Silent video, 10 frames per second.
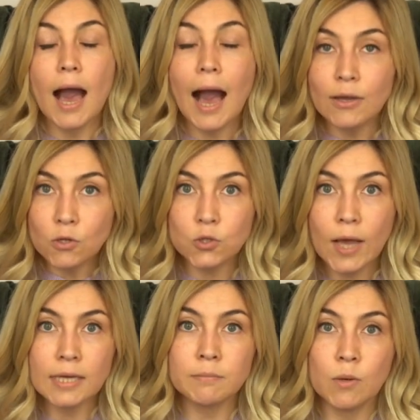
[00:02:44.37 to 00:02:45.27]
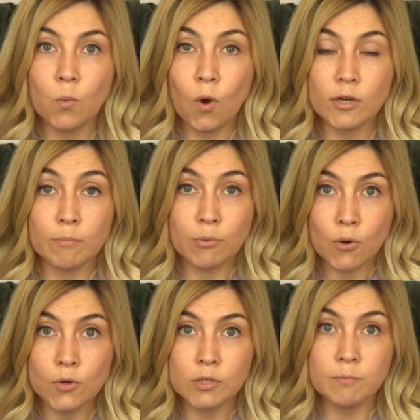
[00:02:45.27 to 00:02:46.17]
I also had my water
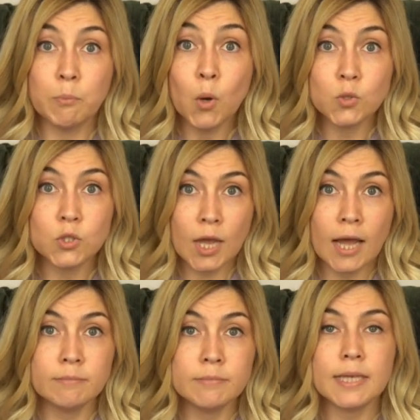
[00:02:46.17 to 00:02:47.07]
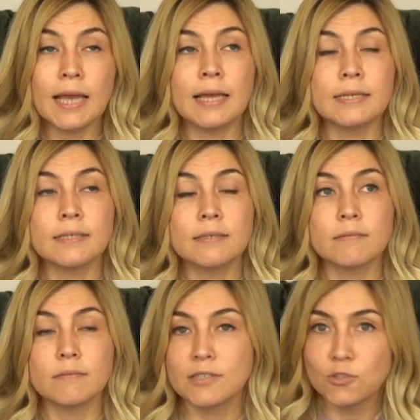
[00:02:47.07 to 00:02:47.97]
broken both times, and
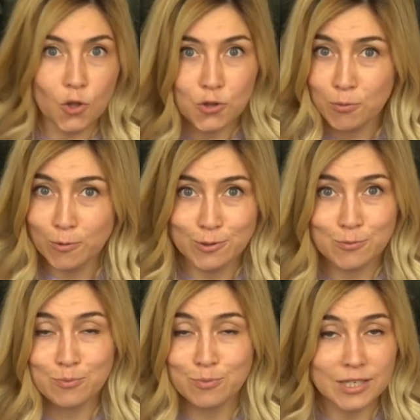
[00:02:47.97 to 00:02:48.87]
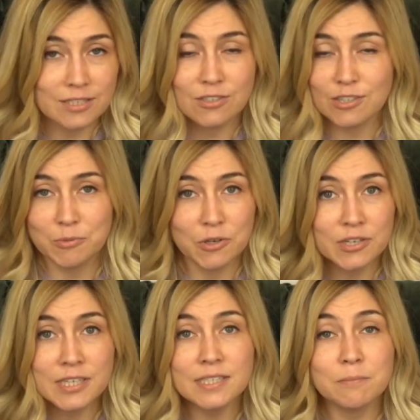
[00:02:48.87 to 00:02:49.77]
it's not the most pleasant
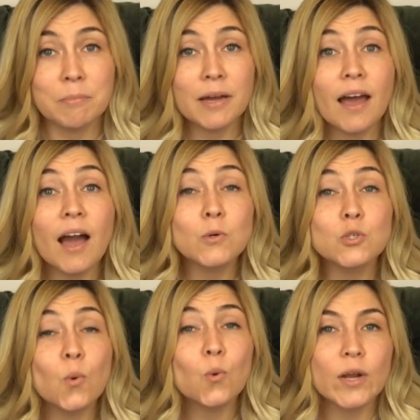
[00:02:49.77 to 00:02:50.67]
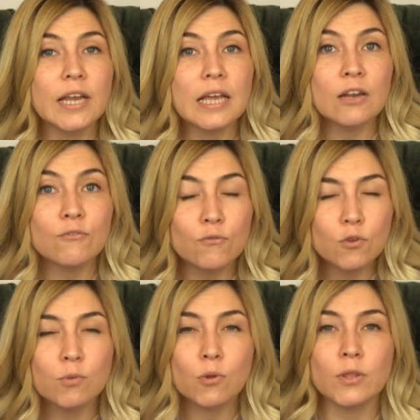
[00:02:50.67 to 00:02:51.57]
experience, but I was already in
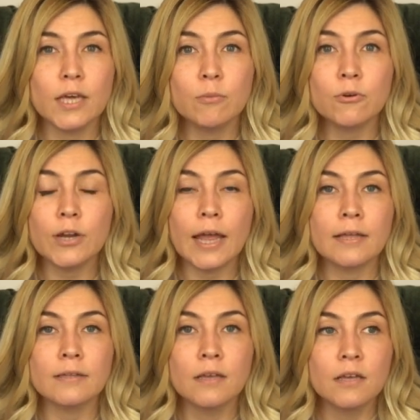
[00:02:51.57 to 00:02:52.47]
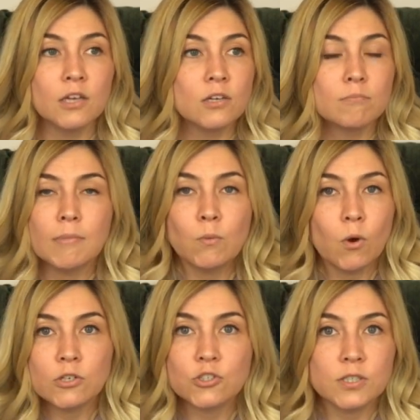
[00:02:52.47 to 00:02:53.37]
full-blown labor and my
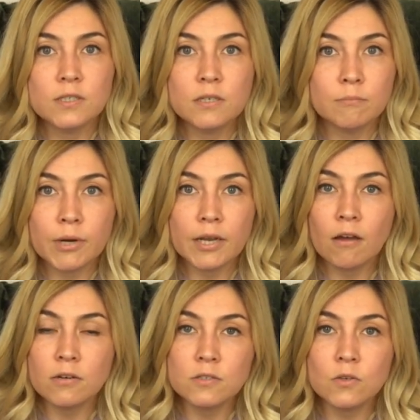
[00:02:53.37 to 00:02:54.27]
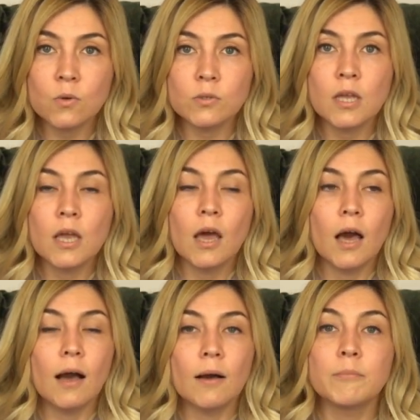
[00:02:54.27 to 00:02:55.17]
water just didn't break on its own.
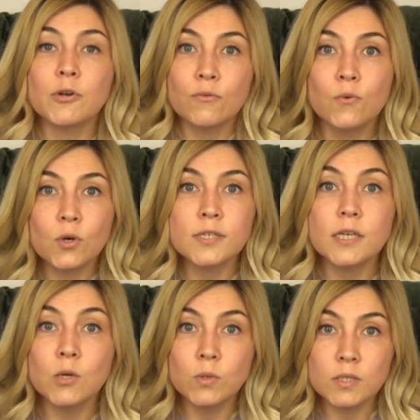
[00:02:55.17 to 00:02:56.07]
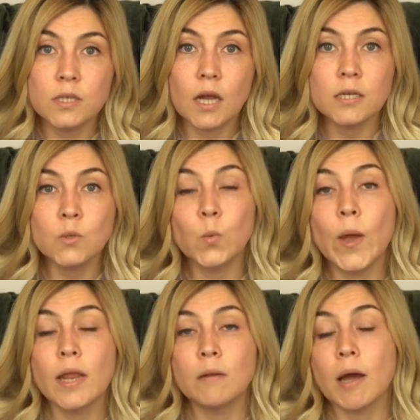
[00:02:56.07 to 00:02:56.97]
But of course, it was done
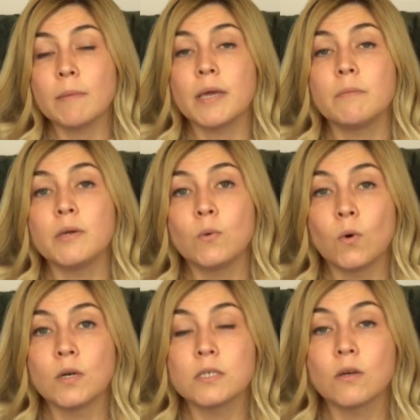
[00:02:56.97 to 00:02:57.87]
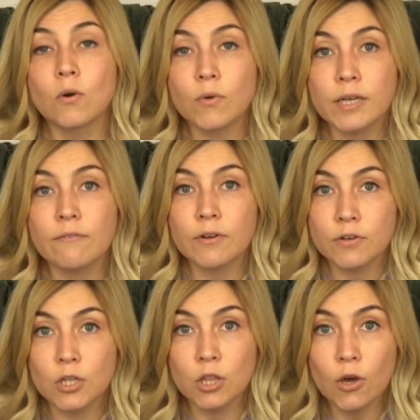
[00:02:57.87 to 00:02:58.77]
when my baby was already
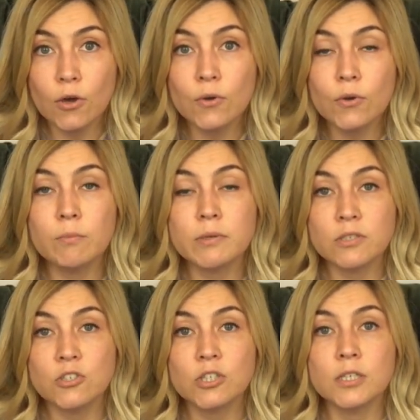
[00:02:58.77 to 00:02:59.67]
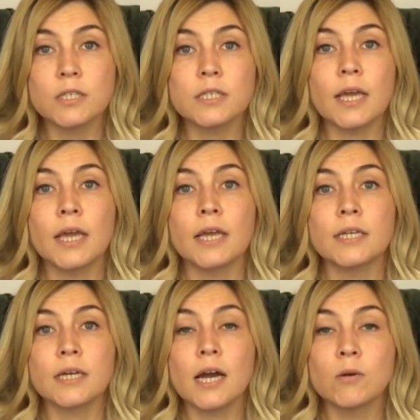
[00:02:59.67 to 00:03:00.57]
very low positioned
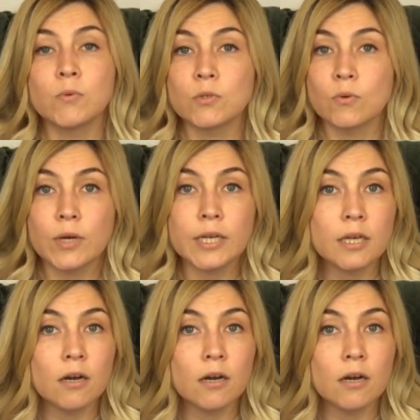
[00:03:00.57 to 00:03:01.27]
and I was already